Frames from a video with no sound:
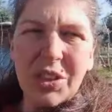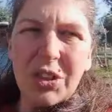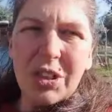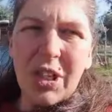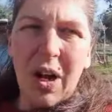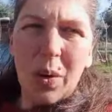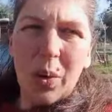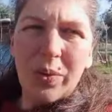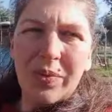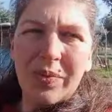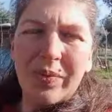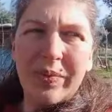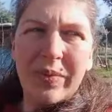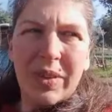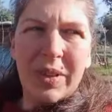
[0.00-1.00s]
show.
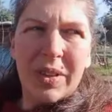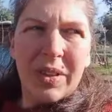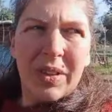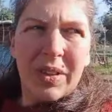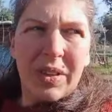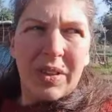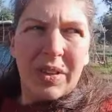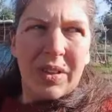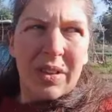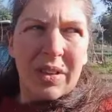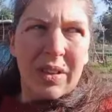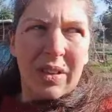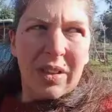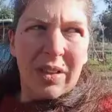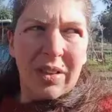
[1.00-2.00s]

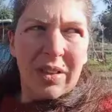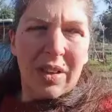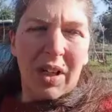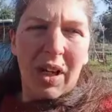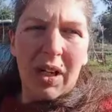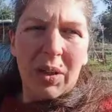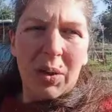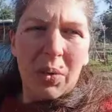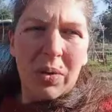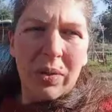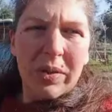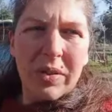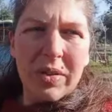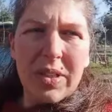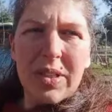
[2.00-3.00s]
I thought, oh,
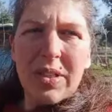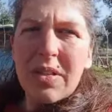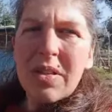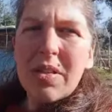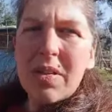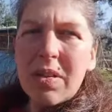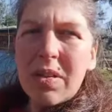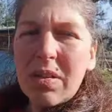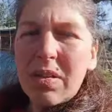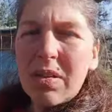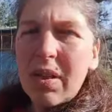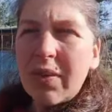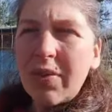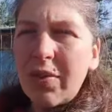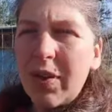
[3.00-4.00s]
this is
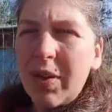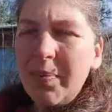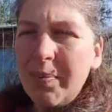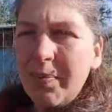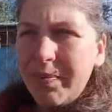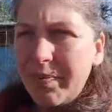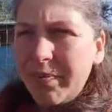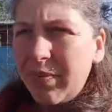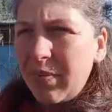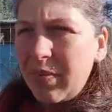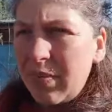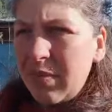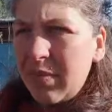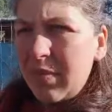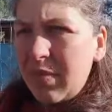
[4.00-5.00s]
different.
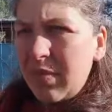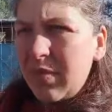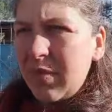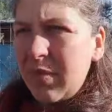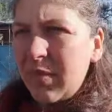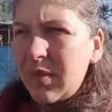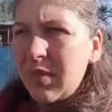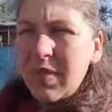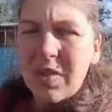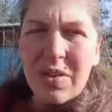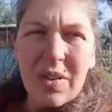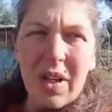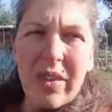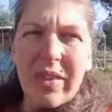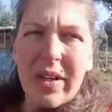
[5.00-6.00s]

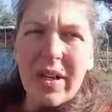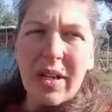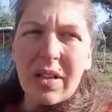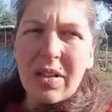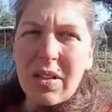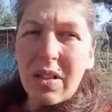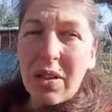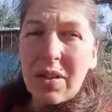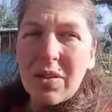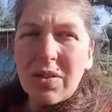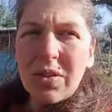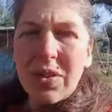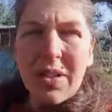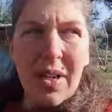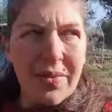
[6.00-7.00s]
There's nothing I can do. I'll
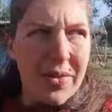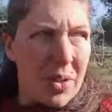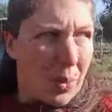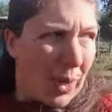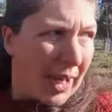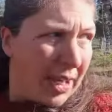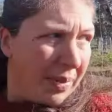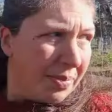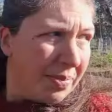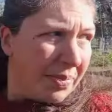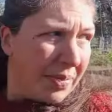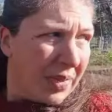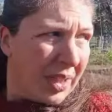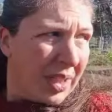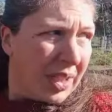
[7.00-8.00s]
just have to wait.
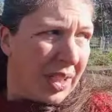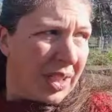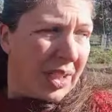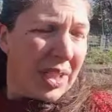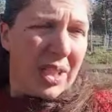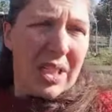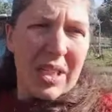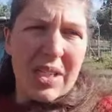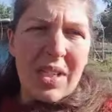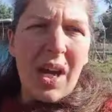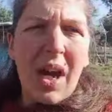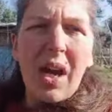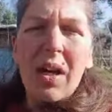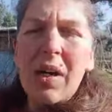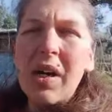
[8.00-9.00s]
So
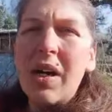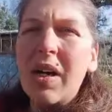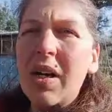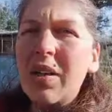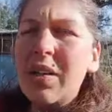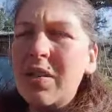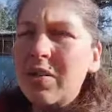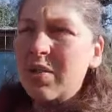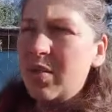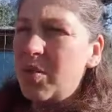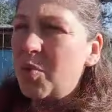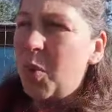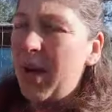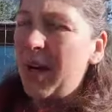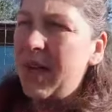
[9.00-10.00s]
I
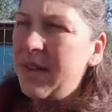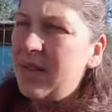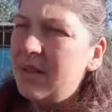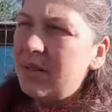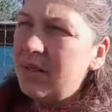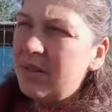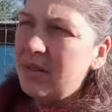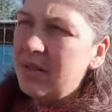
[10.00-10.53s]
was waiting